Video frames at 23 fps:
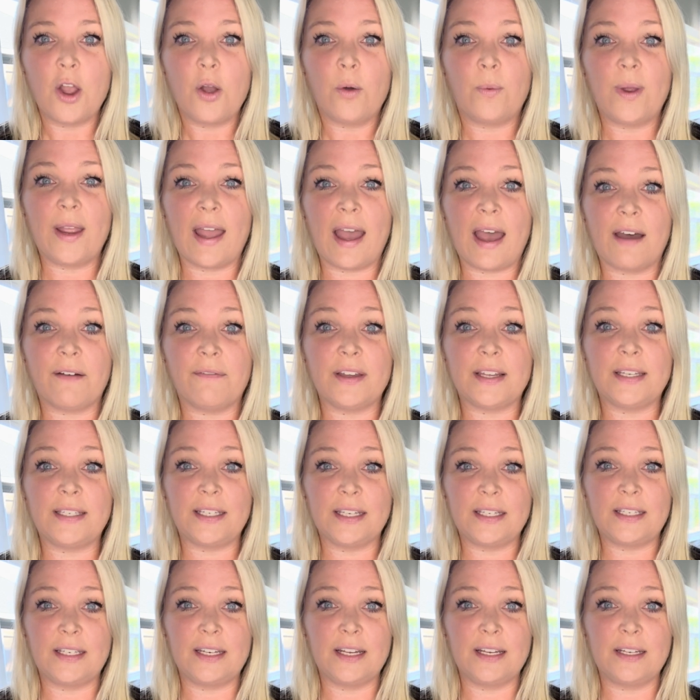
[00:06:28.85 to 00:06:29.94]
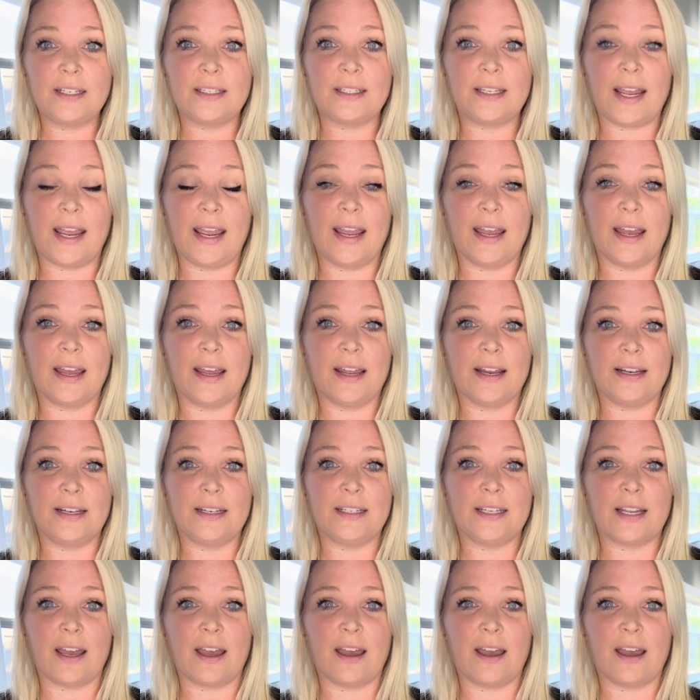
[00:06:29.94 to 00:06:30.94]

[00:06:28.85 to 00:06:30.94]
We have assistants and